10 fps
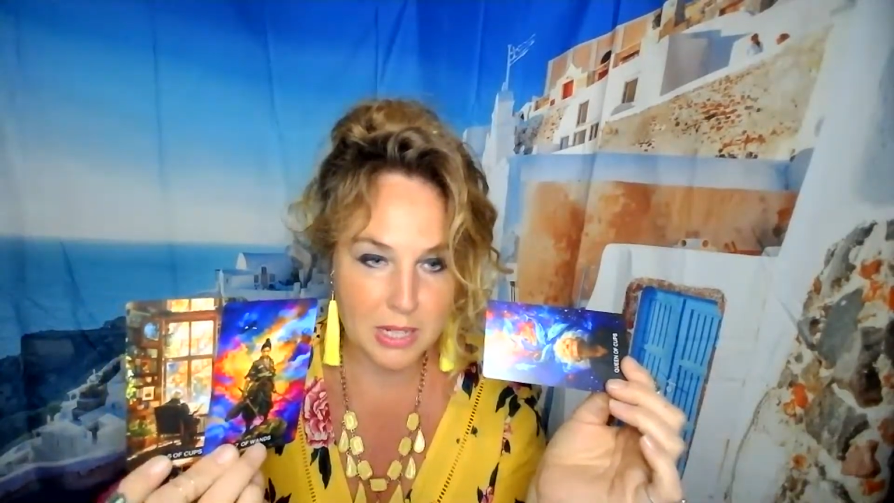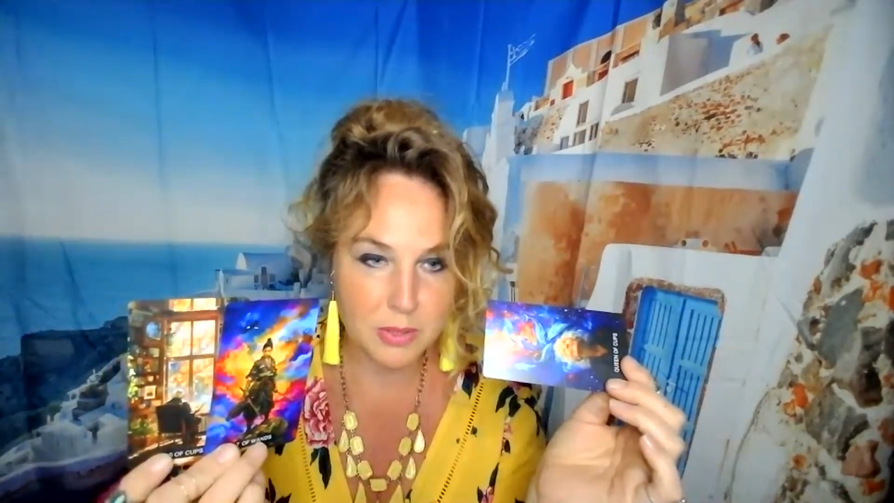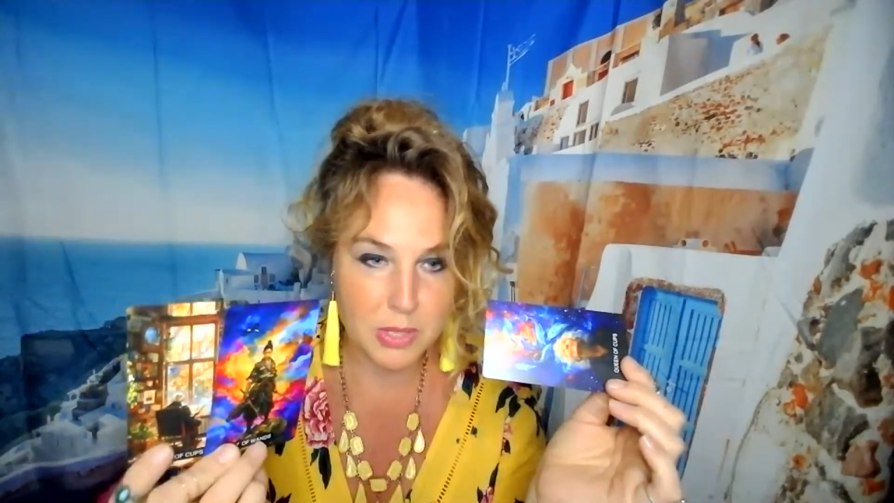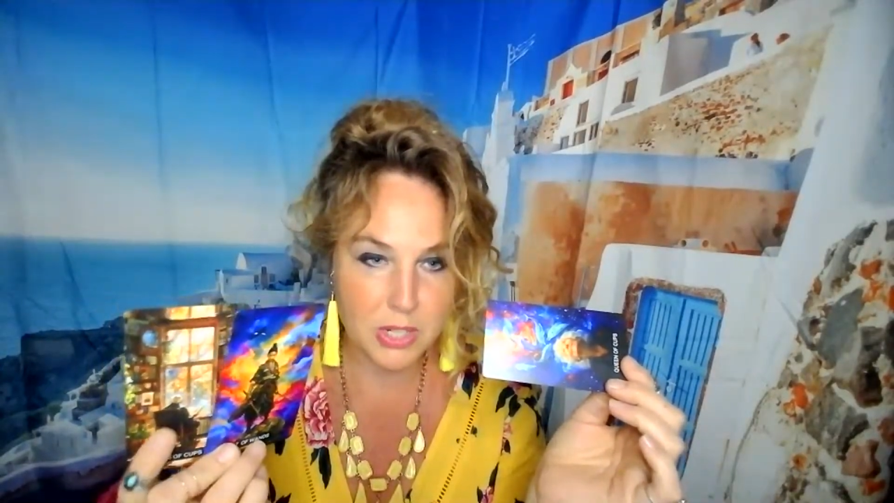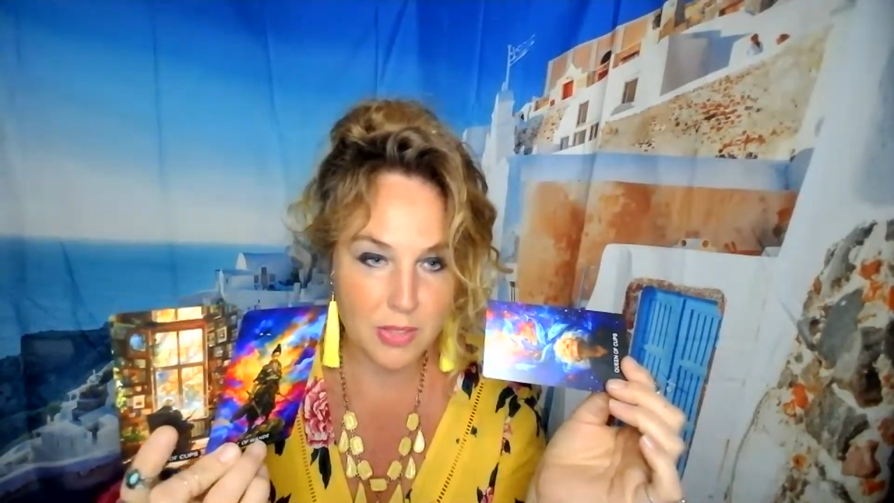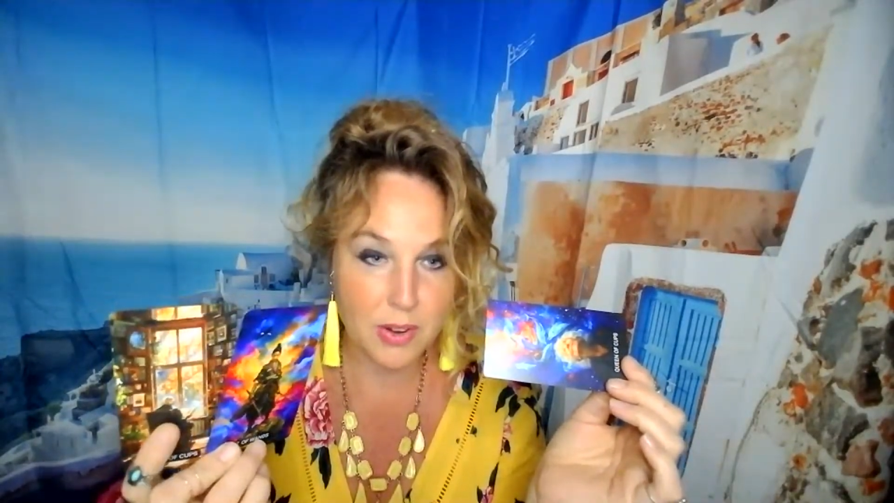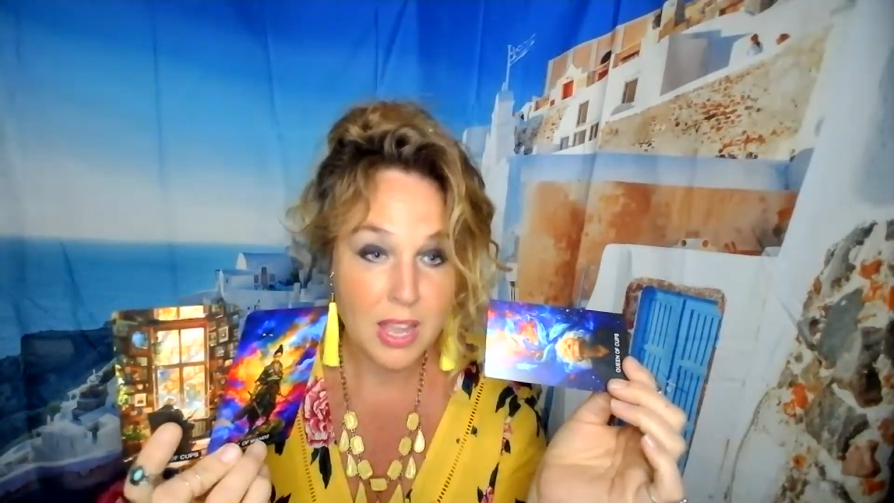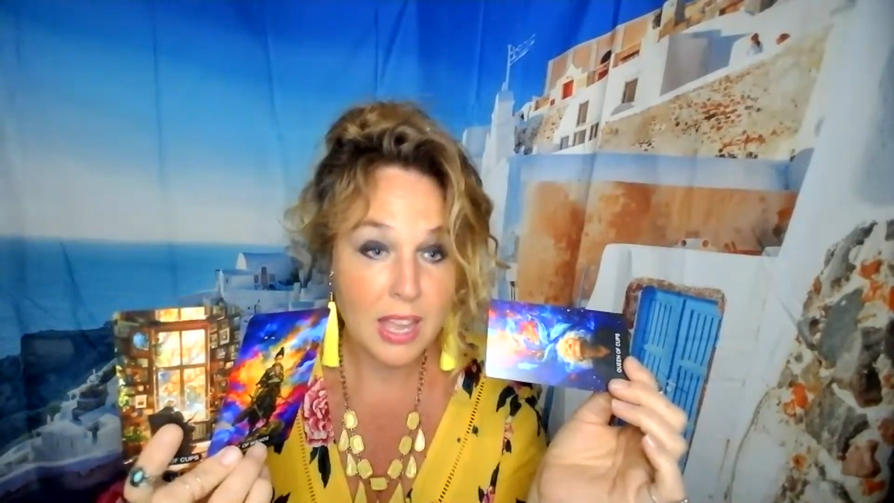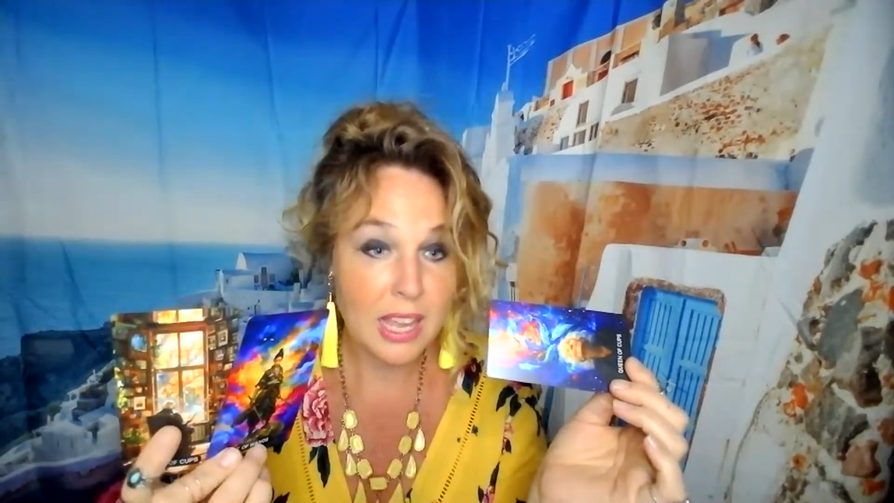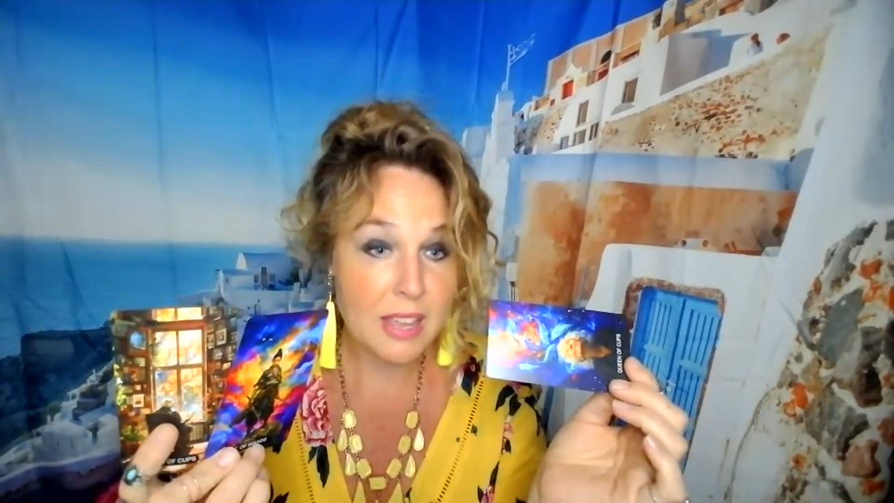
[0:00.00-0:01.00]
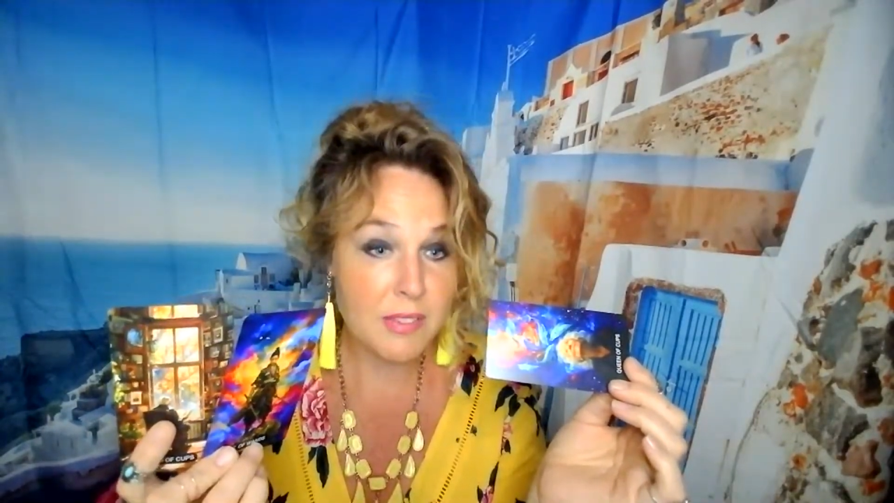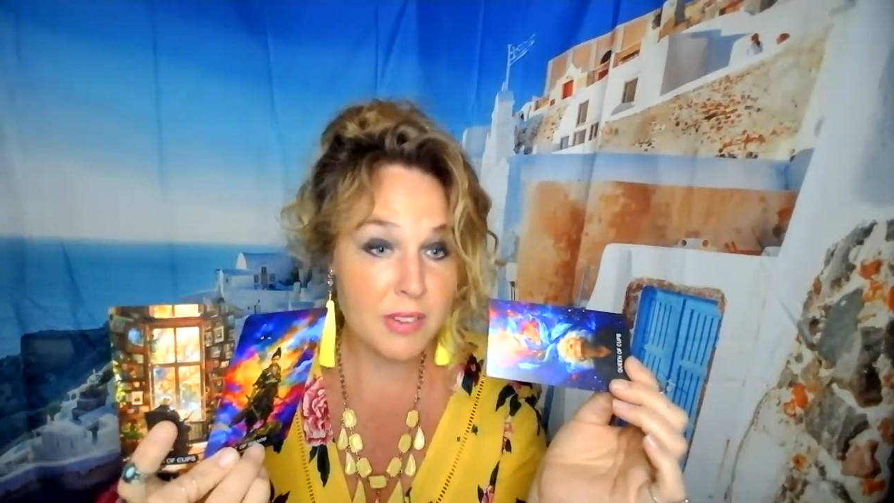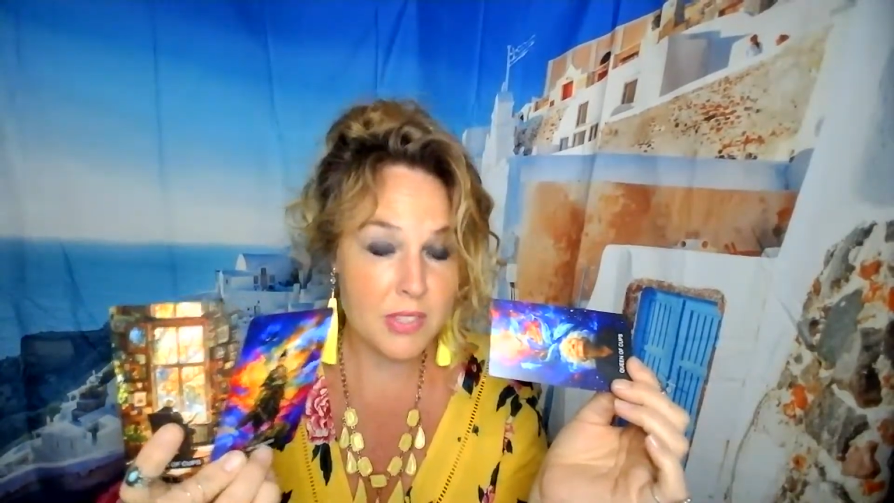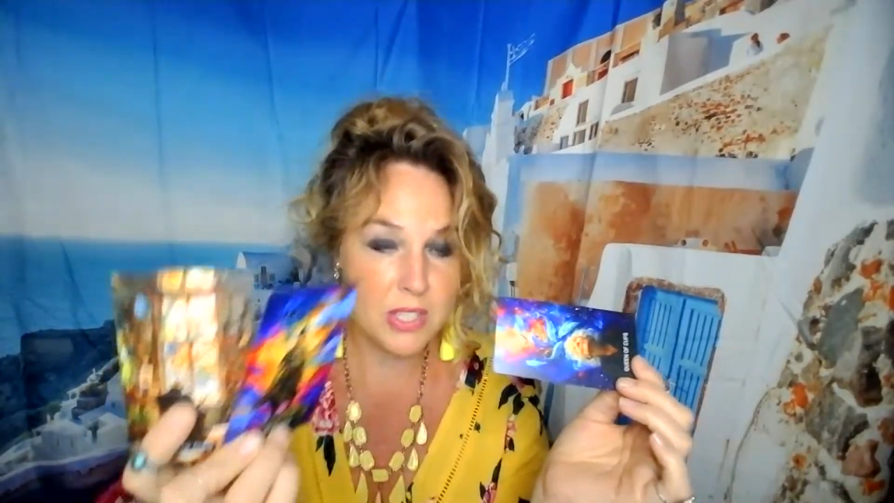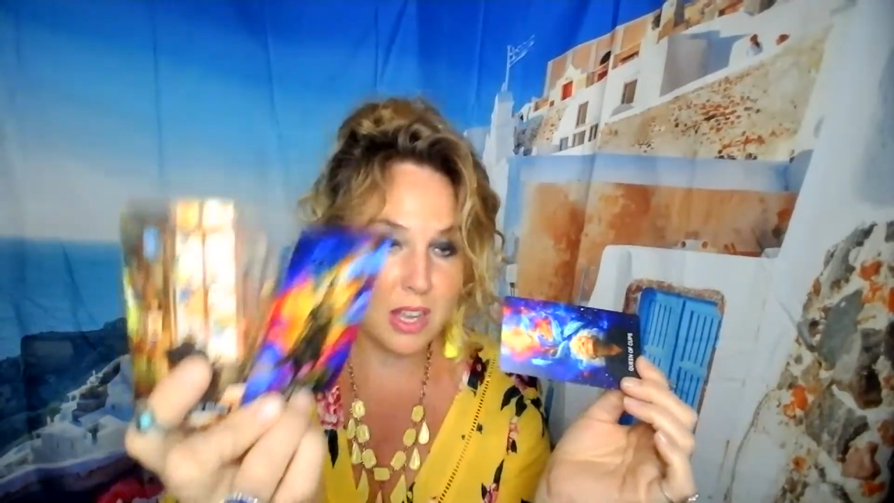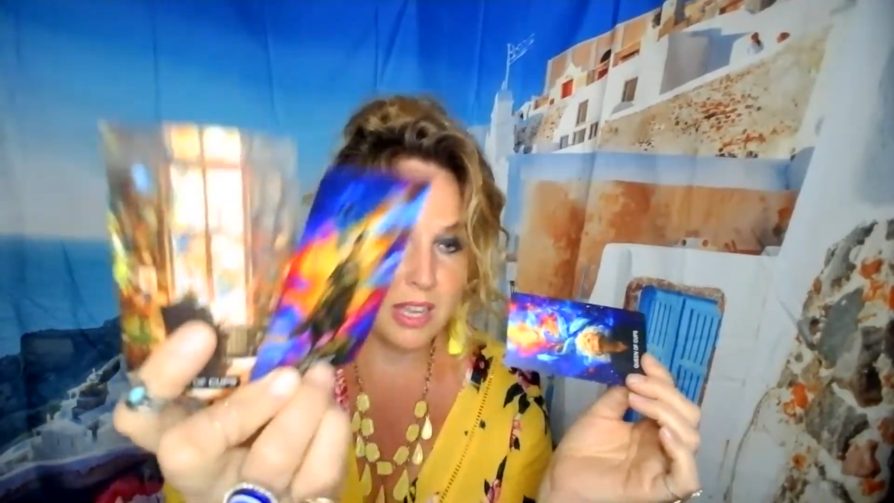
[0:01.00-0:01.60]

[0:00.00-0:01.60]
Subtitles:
to each other, even if it's not